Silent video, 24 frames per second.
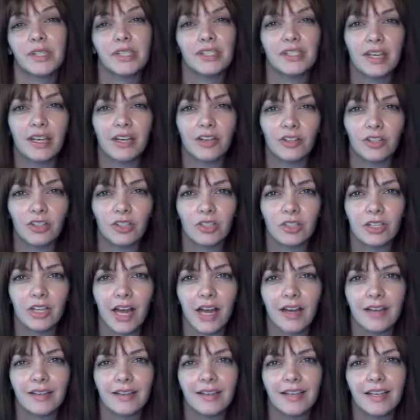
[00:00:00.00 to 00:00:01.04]
to take a look
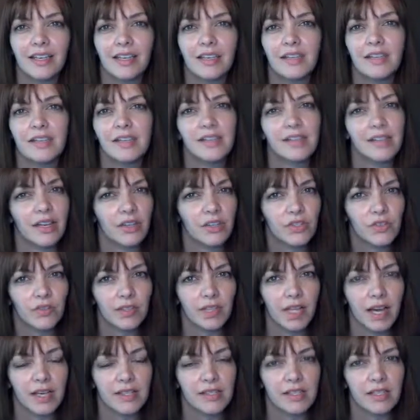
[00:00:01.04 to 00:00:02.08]
at is sales
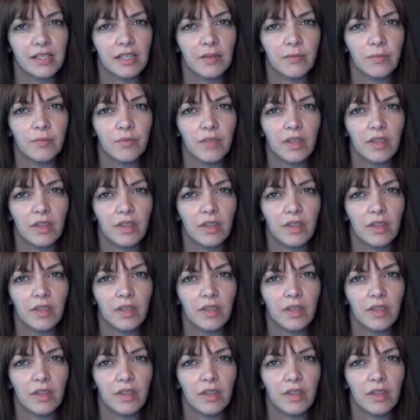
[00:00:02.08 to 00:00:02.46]
velocity.